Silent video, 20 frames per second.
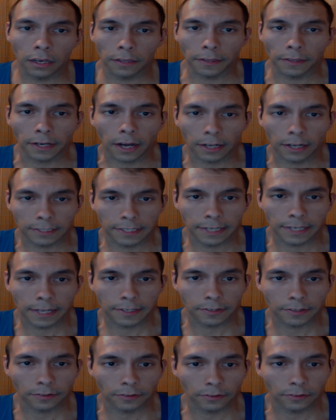the
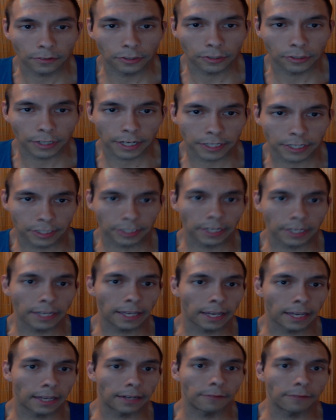continental tradition
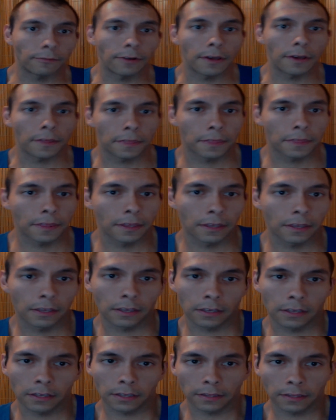again with
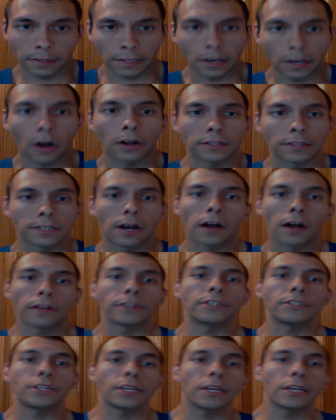the
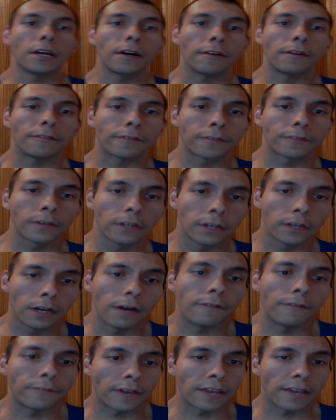ontology of
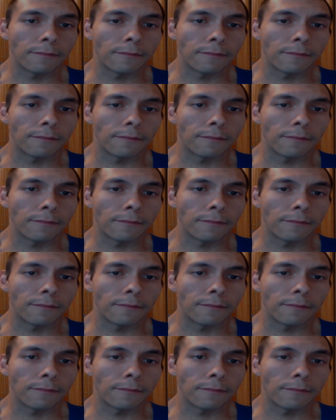event